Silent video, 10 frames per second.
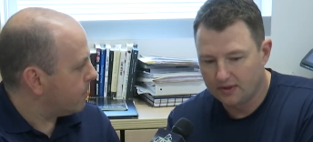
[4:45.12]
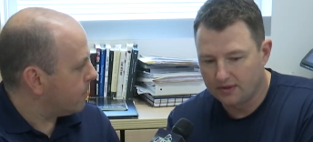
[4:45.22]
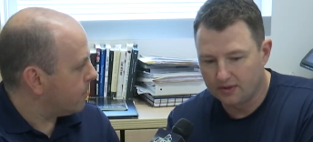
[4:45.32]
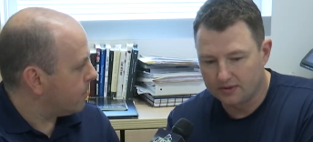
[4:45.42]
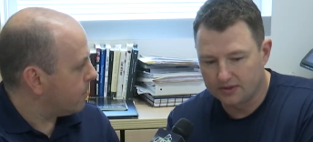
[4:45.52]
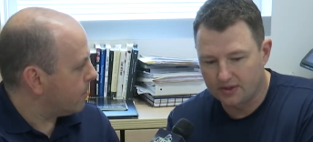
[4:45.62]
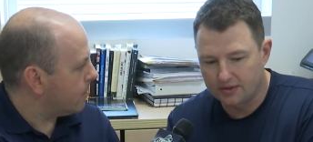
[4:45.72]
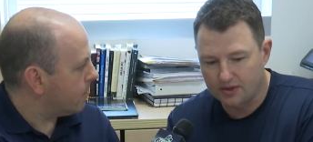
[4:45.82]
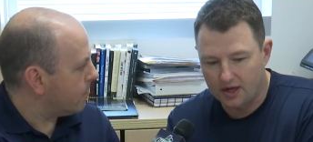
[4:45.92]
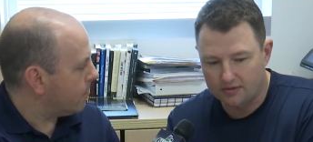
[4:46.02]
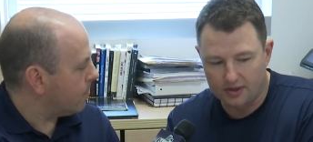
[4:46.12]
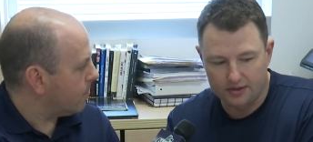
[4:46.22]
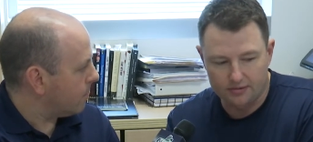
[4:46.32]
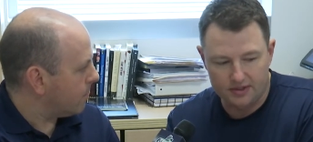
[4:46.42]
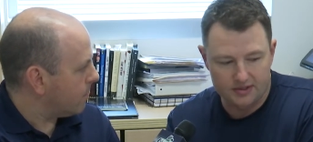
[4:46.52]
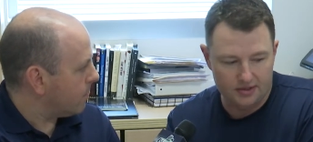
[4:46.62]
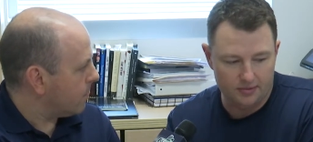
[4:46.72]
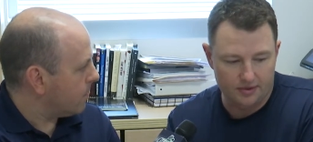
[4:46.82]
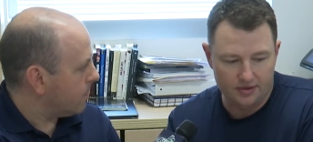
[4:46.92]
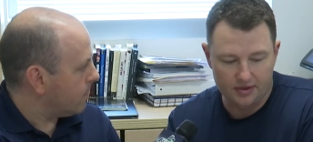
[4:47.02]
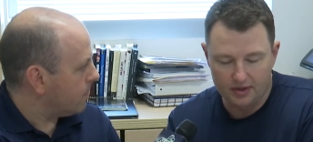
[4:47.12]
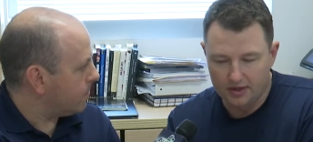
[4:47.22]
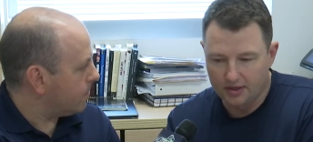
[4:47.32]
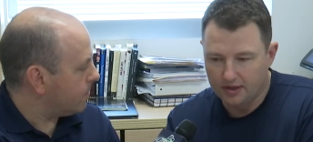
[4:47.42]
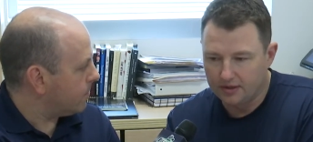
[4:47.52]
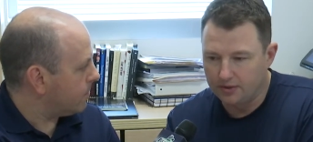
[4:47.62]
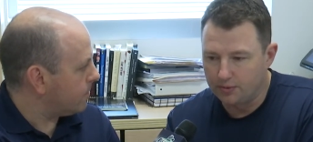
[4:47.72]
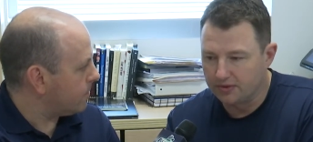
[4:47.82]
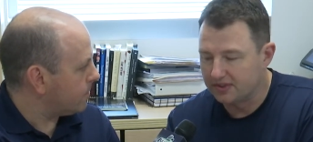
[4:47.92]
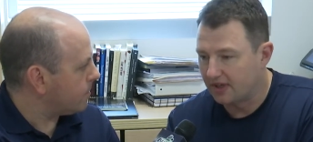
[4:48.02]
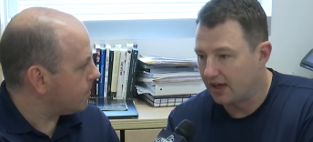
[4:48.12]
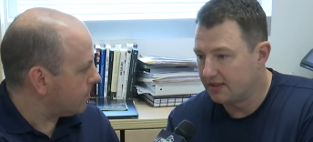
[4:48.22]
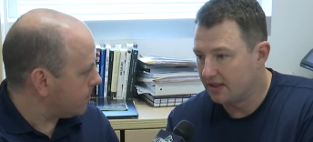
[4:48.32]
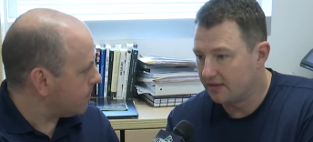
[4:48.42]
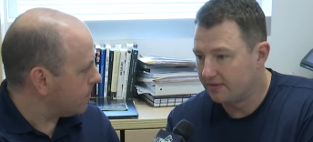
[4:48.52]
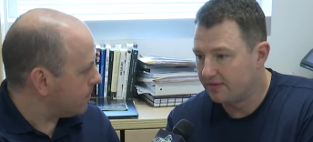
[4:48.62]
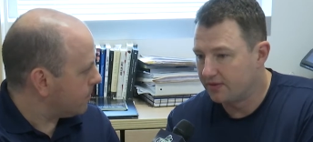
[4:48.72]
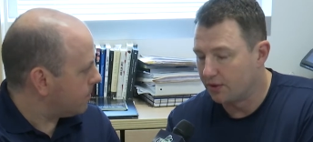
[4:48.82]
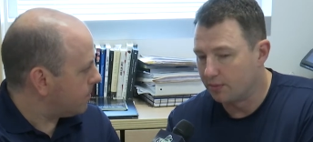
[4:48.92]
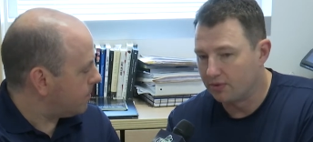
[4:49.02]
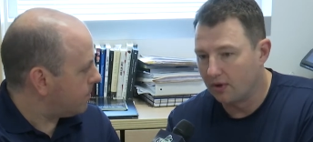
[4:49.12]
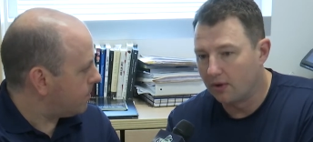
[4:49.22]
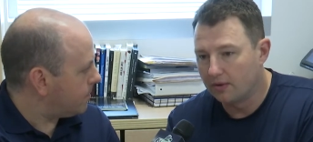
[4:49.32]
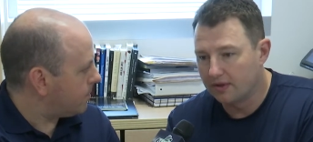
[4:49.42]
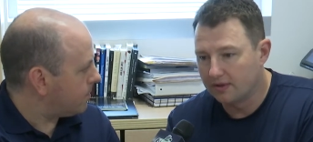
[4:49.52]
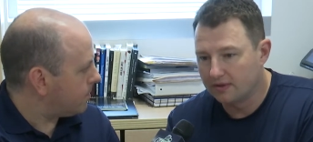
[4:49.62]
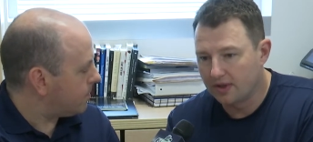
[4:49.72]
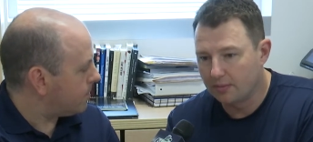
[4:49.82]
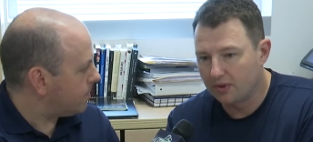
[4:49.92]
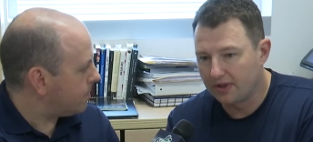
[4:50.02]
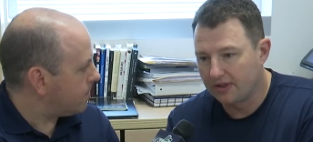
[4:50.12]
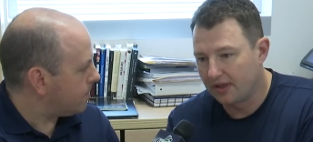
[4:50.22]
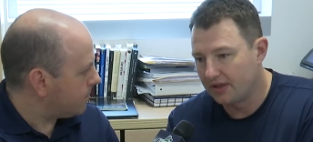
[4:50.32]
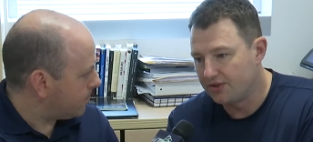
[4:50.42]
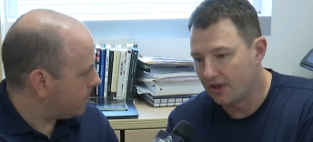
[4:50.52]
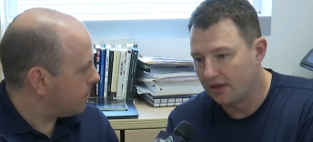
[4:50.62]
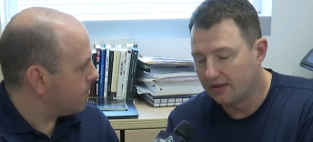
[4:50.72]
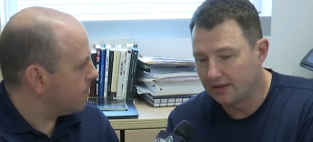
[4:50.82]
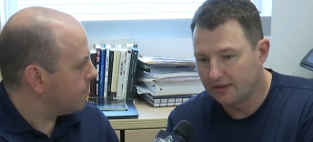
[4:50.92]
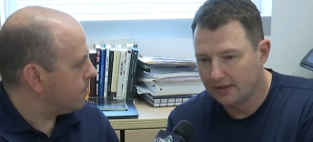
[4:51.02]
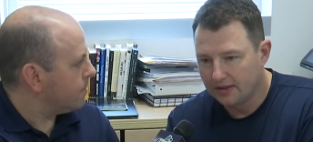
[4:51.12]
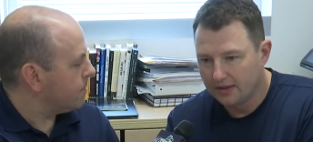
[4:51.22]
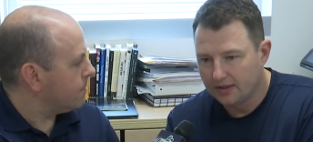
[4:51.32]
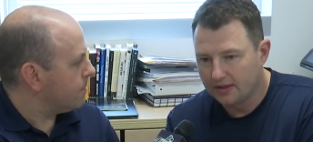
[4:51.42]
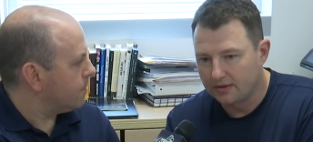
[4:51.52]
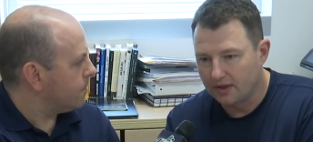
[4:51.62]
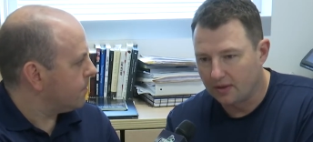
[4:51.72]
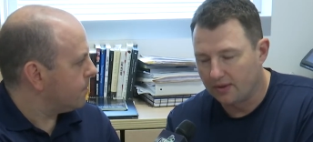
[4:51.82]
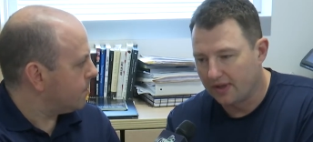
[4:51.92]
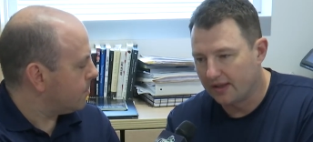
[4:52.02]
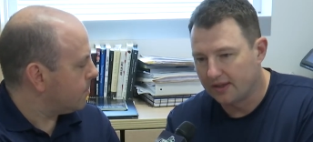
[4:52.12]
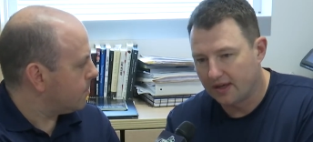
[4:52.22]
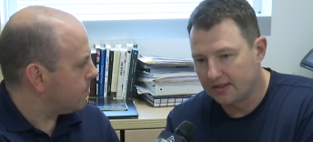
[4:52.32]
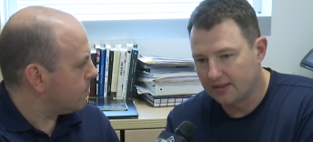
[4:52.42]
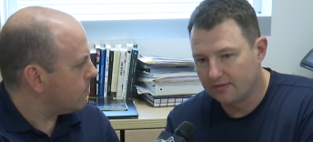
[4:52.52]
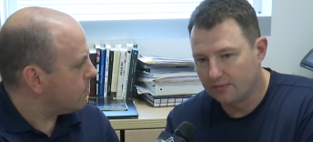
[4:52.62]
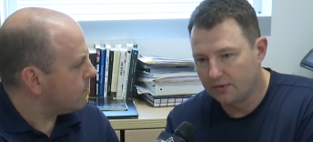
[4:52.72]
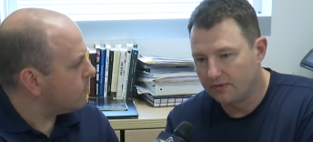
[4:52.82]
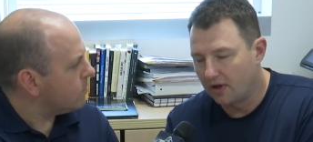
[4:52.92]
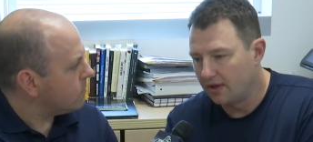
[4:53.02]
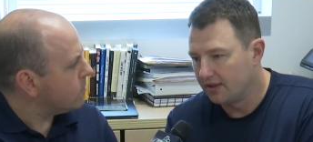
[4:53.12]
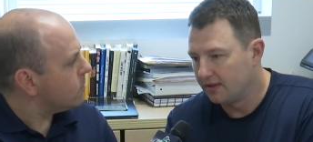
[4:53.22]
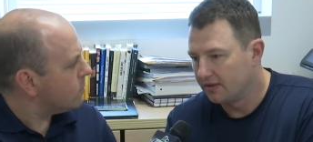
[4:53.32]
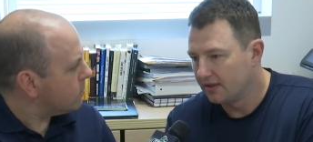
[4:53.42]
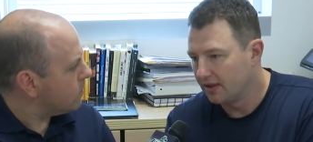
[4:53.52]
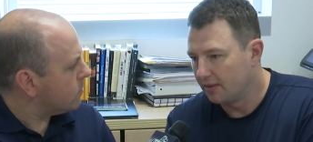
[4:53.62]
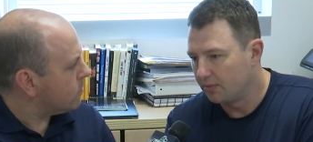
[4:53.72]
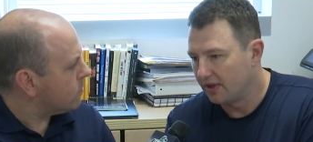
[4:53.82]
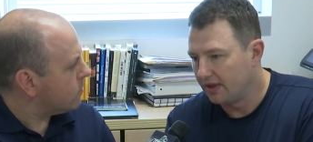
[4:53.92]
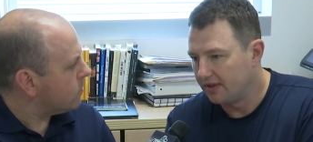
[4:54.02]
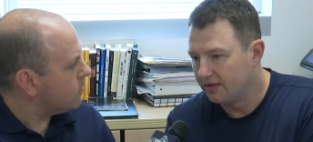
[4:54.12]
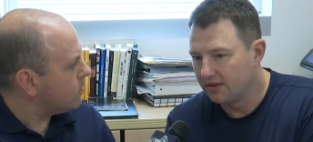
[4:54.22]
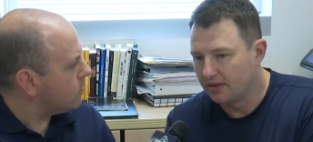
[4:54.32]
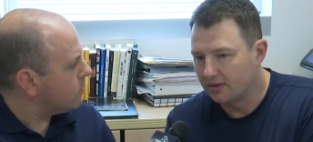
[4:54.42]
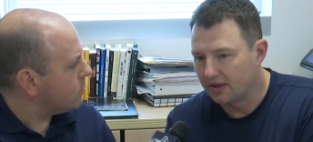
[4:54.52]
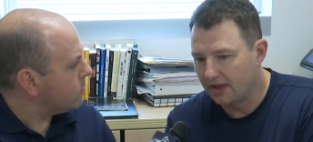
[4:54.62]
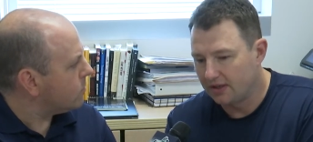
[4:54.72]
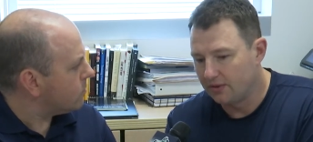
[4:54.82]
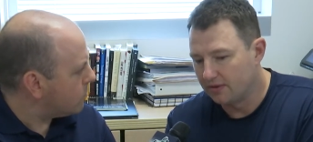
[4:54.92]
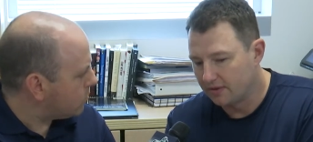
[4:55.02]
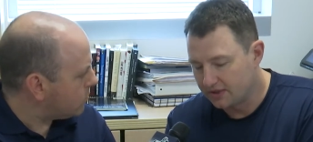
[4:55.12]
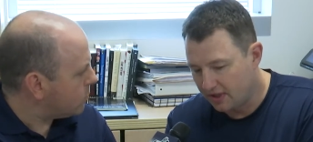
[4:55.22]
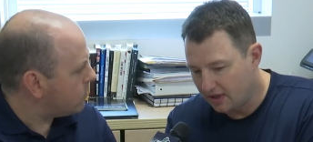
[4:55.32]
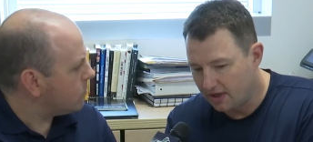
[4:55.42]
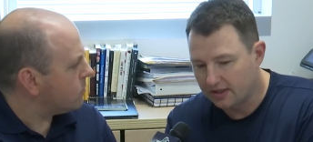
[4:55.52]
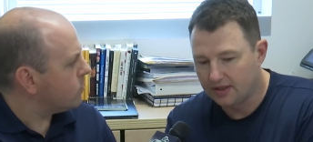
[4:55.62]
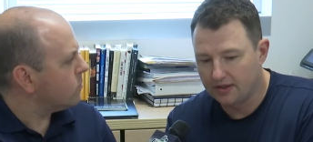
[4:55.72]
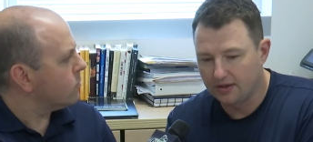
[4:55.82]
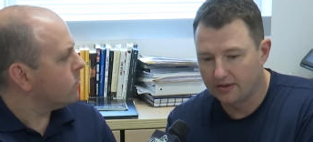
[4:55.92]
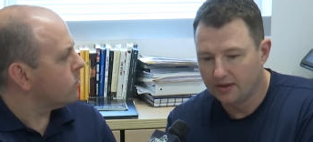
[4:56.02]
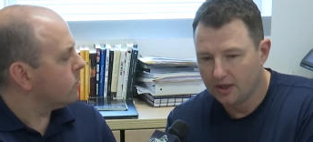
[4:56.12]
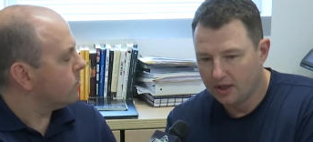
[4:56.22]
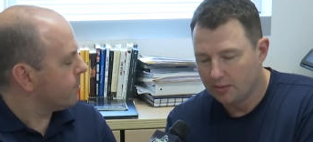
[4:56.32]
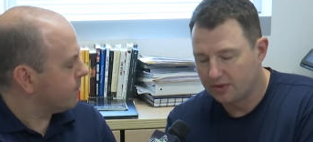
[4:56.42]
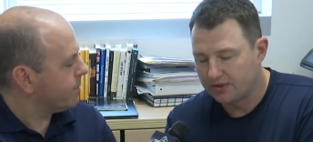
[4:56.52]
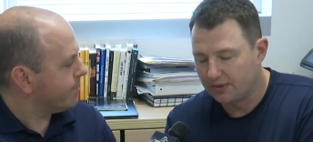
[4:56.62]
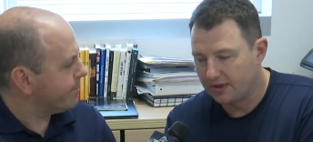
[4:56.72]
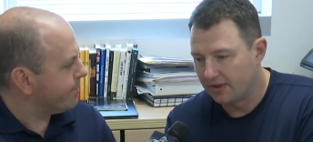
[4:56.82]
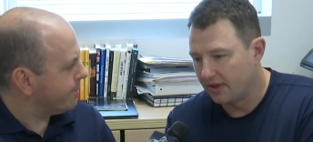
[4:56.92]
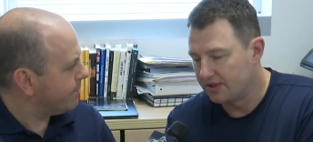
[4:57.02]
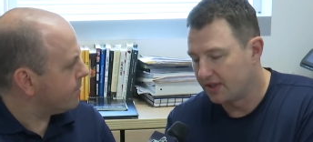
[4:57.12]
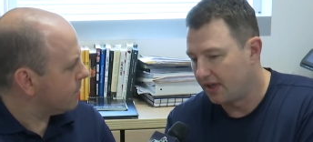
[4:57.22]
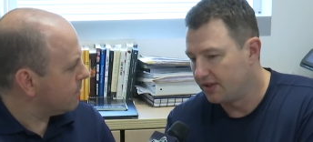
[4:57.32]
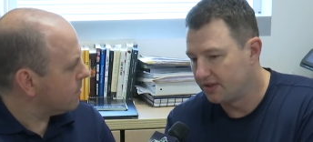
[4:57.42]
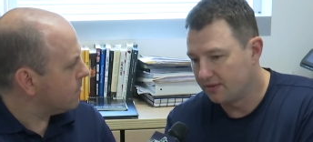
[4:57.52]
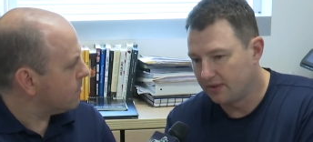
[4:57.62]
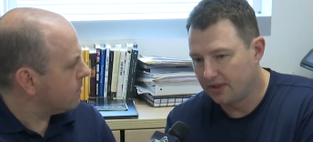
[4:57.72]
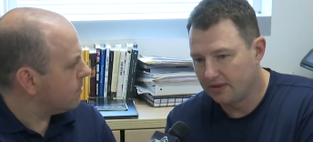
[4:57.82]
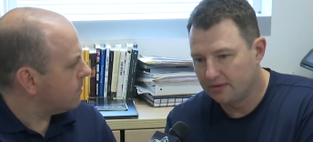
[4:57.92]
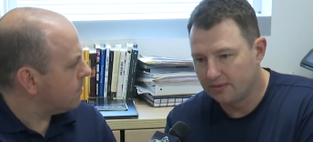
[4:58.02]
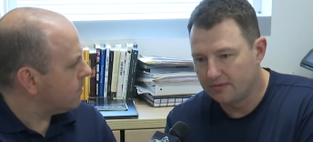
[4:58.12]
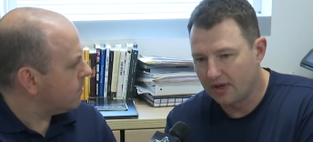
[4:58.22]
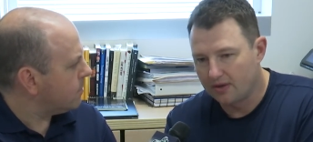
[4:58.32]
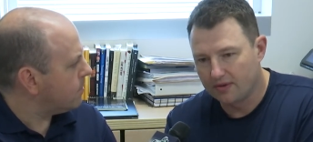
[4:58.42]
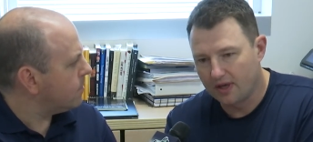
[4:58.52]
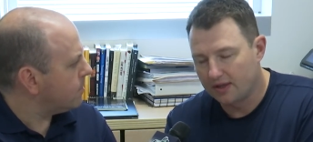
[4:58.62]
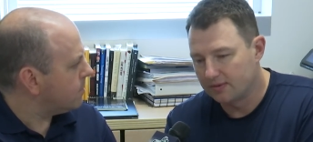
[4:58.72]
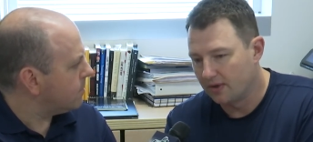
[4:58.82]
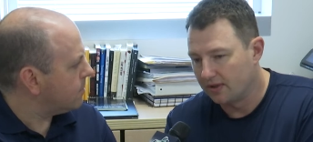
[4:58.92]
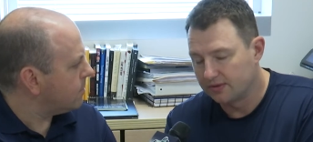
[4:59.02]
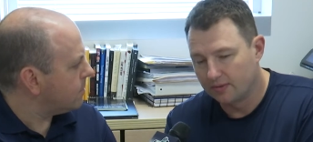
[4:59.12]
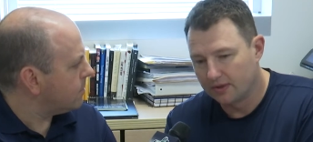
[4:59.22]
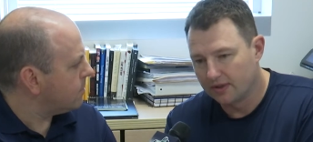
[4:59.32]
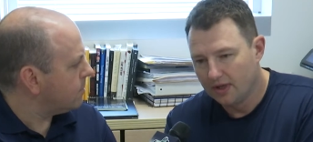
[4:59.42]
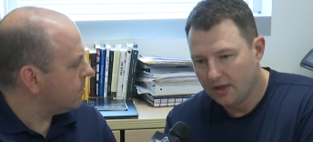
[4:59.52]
Speaker 1: you know, just our track record recently with the numerous guys that have turned pro and, and played in the NHL and you know not only that the guys that have moved on and, and played you know Canadian university hockey and are pursuing their education we we value that as well so we're